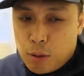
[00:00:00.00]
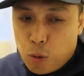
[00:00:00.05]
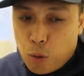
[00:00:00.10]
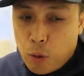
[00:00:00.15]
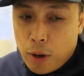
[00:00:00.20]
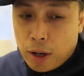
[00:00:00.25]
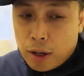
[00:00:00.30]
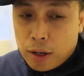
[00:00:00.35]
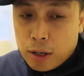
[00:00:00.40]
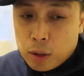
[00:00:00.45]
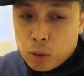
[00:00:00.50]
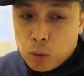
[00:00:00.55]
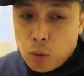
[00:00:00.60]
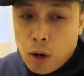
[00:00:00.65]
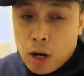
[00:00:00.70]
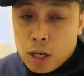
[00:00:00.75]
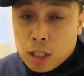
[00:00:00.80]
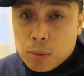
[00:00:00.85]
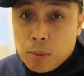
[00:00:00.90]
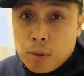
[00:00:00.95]
where it
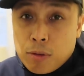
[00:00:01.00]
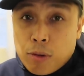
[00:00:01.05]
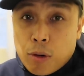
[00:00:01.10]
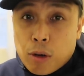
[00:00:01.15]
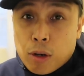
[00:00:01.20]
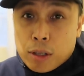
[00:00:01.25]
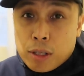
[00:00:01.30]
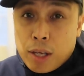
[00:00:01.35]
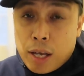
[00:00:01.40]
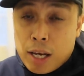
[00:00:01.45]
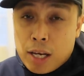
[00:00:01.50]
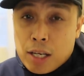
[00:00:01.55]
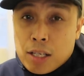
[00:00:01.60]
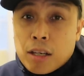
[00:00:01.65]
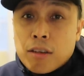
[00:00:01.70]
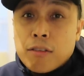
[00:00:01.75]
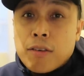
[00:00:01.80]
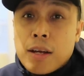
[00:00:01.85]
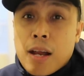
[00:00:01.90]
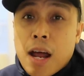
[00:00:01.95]
was before the
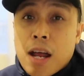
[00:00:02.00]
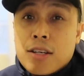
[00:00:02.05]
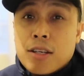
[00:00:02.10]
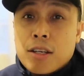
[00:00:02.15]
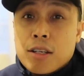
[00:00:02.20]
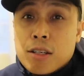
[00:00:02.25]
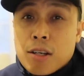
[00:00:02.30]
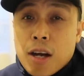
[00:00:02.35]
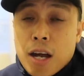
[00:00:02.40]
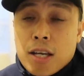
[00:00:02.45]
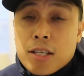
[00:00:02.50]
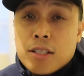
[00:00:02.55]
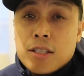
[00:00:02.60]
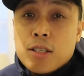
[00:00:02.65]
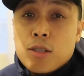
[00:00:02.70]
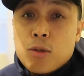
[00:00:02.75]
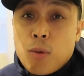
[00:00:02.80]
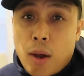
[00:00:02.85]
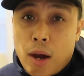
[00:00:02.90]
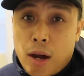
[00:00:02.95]
Asian financial
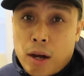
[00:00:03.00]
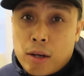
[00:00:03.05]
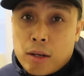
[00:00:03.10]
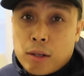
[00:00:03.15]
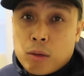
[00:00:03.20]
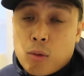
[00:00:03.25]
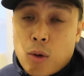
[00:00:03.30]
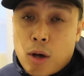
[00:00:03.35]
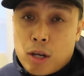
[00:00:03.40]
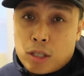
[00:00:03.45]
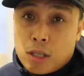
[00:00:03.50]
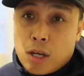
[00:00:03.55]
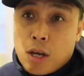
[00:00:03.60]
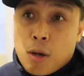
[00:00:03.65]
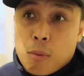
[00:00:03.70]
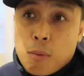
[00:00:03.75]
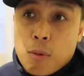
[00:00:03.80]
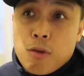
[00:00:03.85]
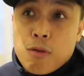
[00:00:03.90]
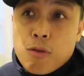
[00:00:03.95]
crisis, where it was
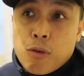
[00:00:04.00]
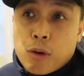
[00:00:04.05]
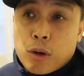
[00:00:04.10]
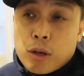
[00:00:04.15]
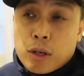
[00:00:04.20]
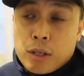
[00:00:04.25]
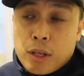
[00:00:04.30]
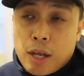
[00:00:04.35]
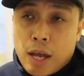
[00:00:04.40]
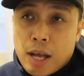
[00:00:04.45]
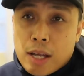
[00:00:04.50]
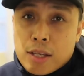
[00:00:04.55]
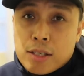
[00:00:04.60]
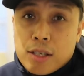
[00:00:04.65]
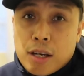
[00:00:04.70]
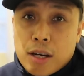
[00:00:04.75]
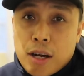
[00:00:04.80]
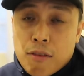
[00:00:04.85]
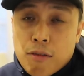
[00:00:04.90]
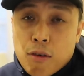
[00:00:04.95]
before the
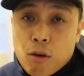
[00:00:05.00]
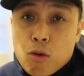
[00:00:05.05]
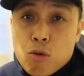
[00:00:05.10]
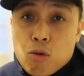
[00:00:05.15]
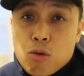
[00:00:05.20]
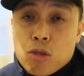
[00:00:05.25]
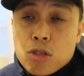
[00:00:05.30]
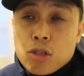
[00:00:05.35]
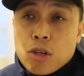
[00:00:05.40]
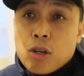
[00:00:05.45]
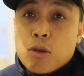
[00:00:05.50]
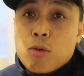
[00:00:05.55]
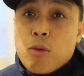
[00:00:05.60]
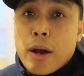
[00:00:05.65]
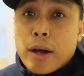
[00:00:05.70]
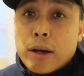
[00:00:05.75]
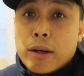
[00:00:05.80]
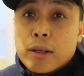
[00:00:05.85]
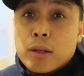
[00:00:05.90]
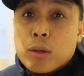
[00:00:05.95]
EDSA revolution,
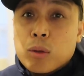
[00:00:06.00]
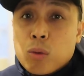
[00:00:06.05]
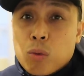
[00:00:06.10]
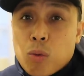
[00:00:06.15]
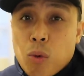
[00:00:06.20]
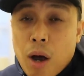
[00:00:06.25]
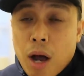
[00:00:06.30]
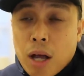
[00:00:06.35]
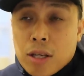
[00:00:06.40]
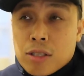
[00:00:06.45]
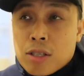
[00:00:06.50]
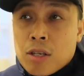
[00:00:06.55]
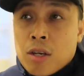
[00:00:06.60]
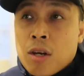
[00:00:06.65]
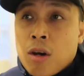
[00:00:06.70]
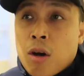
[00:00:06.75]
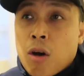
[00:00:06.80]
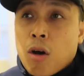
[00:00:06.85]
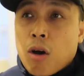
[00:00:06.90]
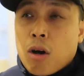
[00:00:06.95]
where it was
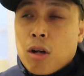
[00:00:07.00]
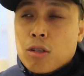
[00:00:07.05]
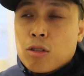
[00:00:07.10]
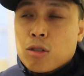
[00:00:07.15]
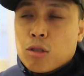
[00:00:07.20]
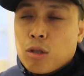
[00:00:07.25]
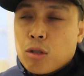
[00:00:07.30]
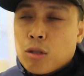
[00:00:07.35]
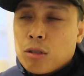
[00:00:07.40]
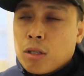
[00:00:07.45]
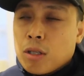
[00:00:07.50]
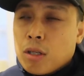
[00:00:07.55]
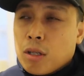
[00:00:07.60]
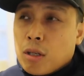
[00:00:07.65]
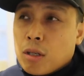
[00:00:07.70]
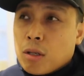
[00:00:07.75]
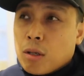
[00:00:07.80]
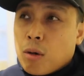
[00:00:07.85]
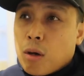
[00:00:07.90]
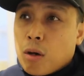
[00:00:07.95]
also
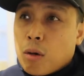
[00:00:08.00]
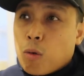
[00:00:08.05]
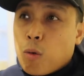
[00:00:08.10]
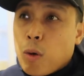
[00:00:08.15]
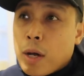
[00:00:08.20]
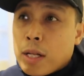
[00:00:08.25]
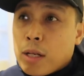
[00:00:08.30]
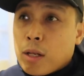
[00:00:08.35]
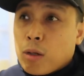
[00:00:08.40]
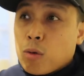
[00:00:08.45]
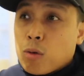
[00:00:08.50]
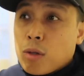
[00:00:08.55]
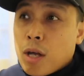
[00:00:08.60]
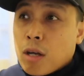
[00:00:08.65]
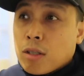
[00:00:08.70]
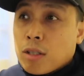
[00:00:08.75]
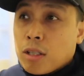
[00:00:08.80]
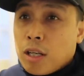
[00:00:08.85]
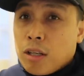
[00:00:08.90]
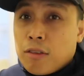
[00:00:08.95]
when the
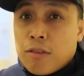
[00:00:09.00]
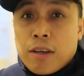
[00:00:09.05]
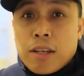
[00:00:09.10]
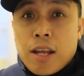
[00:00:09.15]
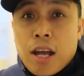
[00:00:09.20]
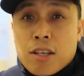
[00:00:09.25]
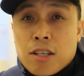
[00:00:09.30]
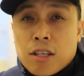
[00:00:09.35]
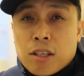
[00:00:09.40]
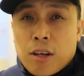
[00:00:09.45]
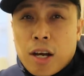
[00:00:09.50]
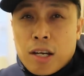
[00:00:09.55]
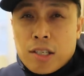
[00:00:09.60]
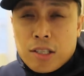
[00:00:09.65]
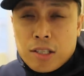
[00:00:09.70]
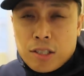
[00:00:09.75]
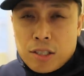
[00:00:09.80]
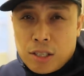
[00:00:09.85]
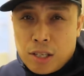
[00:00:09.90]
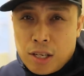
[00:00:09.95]
2008 financial
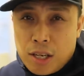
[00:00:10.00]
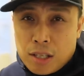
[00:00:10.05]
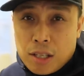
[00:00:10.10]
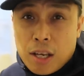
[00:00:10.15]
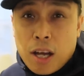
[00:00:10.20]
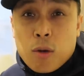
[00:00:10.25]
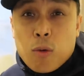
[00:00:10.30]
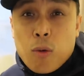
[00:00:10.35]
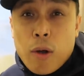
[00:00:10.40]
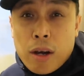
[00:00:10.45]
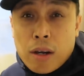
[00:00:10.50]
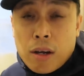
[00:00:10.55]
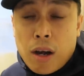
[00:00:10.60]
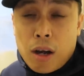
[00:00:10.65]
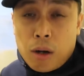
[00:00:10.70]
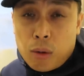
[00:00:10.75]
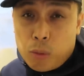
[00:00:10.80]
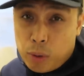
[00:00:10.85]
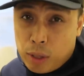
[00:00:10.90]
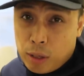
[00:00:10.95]
crisis hit, and where
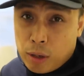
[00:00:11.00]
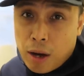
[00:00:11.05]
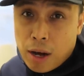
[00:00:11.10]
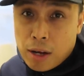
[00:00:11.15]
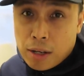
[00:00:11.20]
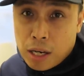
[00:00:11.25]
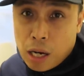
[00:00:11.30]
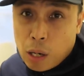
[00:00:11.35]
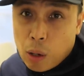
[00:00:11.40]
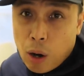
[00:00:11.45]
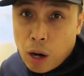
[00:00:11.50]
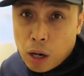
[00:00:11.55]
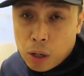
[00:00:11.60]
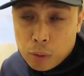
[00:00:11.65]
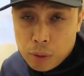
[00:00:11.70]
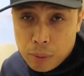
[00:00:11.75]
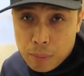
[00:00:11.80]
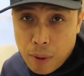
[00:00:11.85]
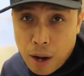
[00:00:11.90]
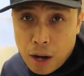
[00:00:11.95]
are we right now? Are
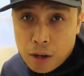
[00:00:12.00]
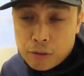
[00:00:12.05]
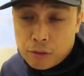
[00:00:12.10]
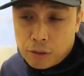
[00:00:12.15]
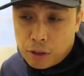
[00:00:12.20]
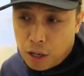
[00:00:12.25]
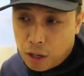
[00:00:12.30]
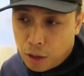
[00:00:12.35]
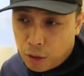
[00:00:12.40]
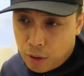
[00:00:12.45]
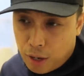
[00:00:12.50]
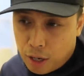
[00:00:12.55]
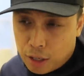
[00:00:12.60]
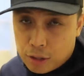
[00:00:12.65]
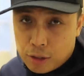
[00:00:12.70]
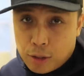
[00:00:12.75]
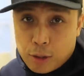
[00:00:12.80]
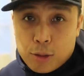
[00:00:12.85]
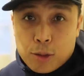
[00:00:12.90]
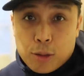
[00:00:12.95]
we bound for a
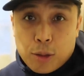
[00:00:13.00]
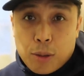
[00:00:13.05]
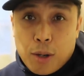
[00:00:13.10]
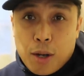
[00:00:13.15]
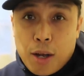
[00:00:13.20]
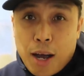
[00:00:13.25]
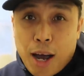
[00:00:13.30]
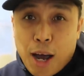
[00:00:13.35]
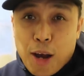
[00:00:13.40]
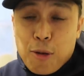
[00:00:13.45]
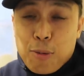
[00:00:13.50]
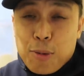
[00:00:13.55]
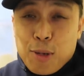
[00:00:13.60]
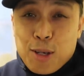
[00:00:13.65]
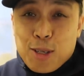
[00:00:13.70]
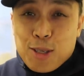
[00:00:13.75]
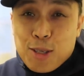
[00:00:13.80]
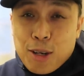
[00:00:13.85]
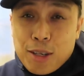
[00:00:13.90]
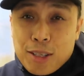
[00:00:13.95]
correction? So I hope you
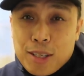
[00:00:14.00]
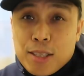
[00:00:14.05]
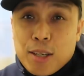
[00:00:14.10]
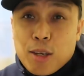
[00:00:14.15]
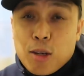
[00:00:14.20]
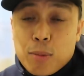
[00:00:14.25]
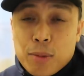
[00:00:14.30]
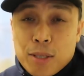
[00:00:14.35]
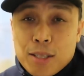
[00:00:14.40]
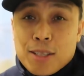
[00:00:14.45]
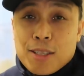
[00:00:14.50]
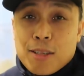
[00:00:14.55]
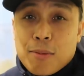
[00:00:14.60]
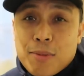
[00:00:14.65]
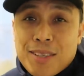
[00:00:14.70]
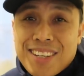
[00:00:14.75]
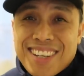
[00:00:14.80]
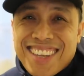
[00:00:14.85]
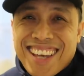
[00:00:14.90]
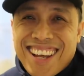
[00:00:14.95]
enjoyed this. I hope this is
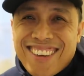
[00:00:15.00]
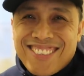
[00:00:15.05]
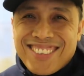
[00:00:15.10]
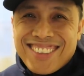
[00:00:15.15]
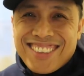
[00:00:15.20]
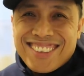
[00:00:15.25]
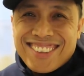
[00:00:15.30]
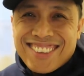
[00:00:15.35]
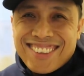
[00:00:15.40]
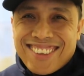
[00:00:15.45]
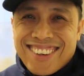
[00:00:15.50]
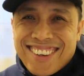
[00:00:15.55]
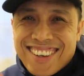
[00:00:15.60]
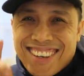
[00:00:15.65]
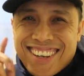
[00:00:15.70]
something that helps you. So